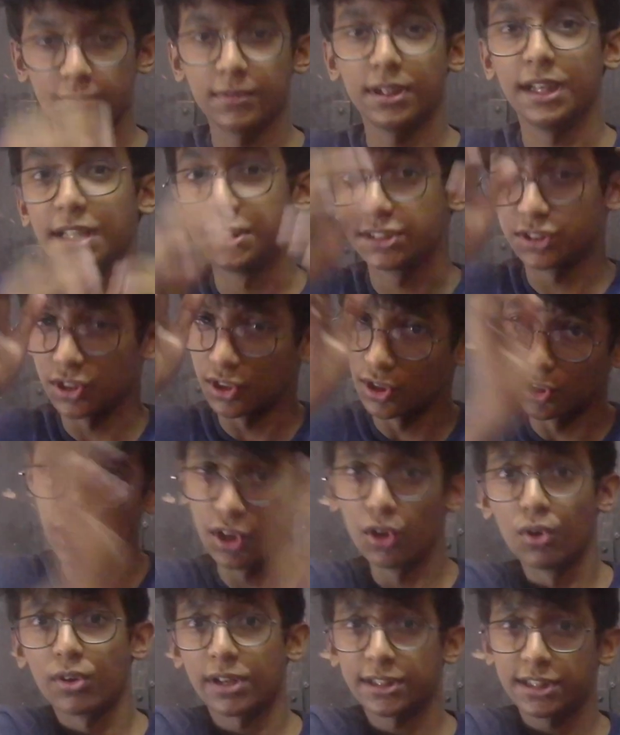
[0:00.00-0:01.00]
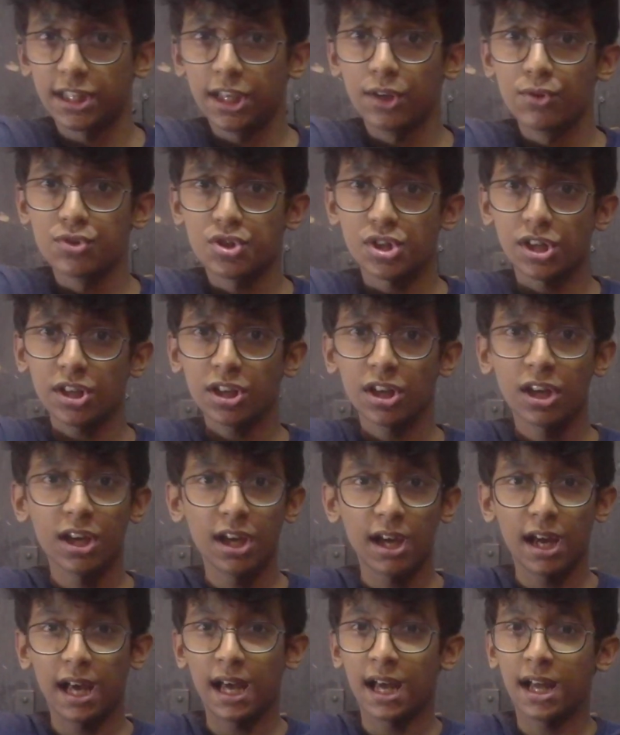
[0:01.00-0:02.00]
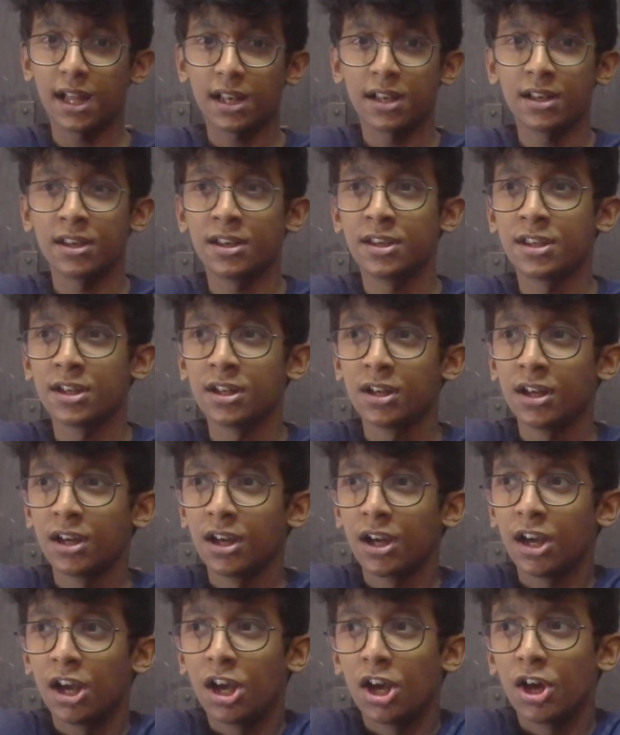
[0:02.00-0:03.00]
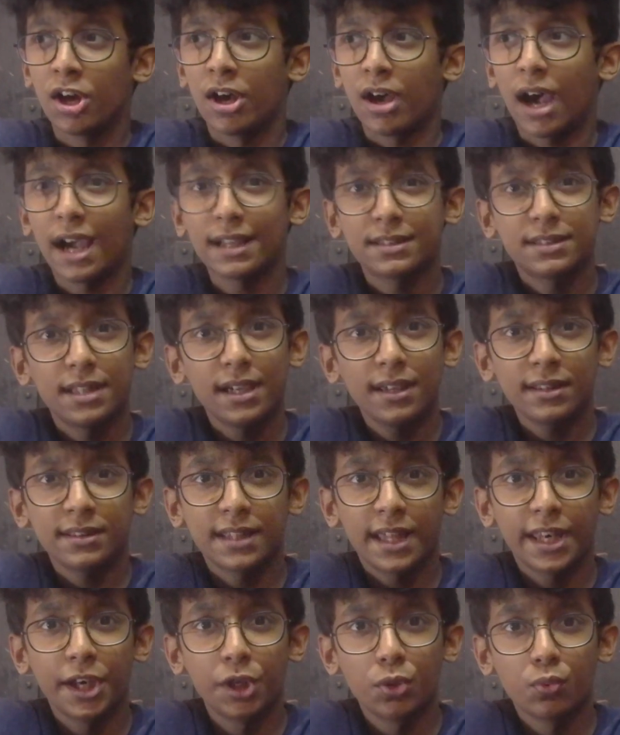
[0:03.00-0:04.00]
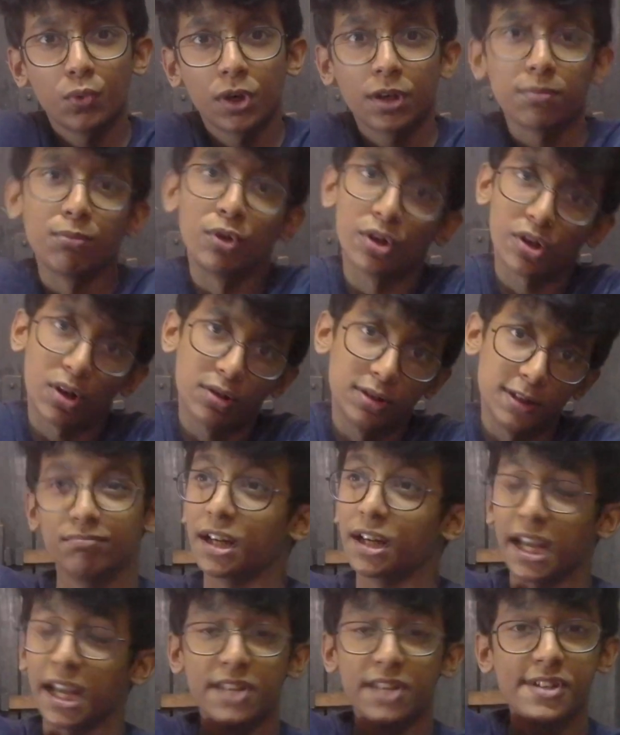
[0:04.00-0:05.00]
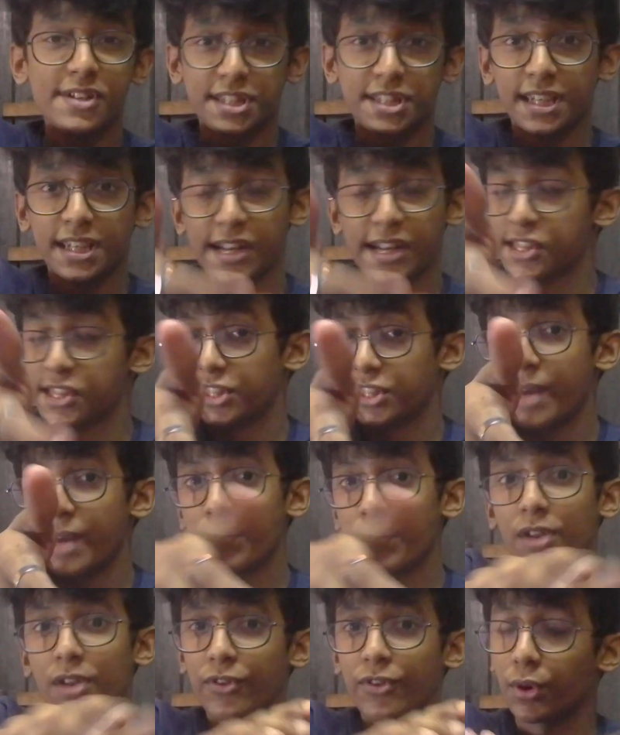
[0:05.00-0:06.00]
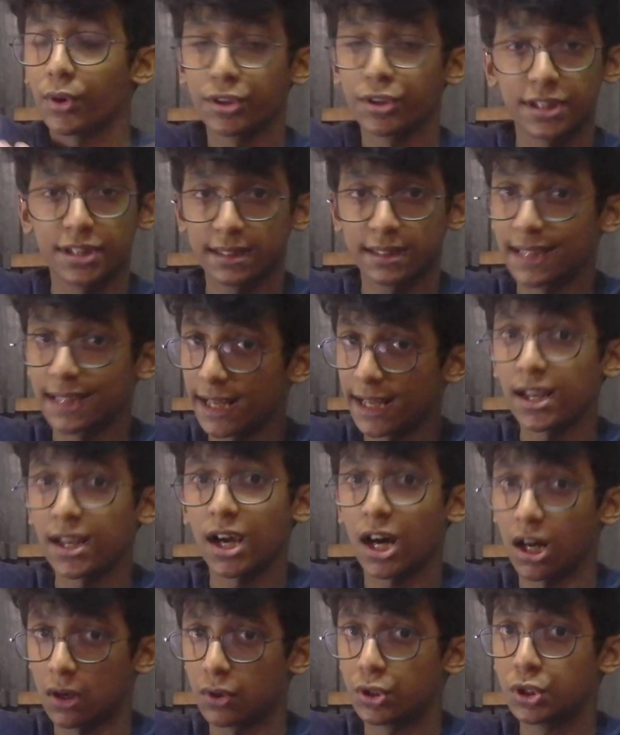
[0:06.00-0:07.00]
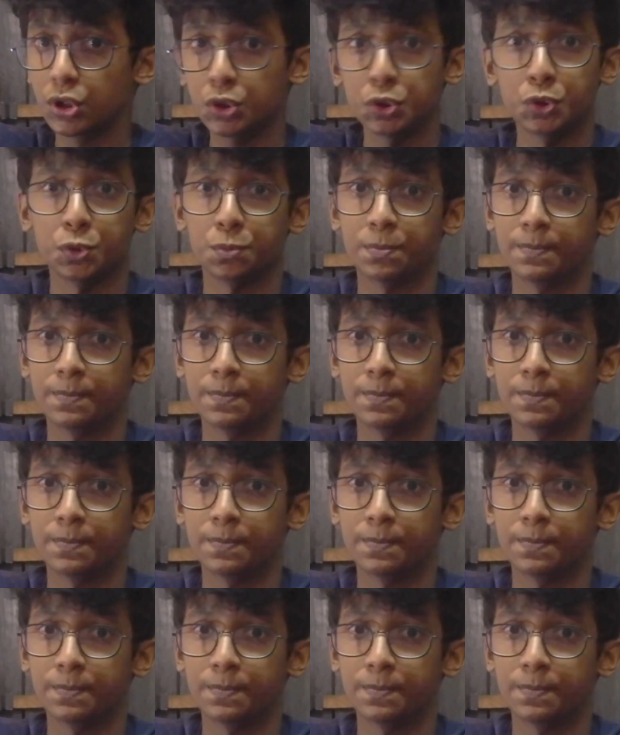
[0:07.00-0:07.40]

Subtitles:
It's low resolution and I think they need to work more on this. But anyways, here is a sample if you want to check that out too.